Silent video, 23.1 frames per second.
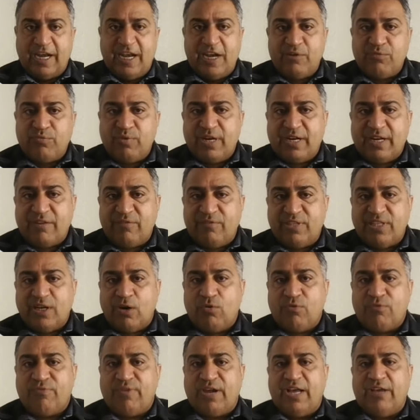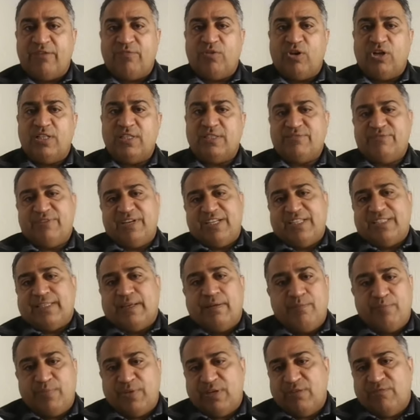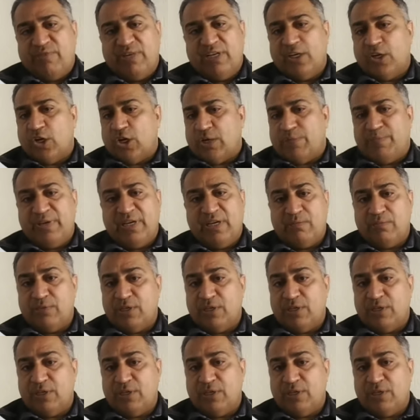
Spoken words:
a network without firewalls, for example, will not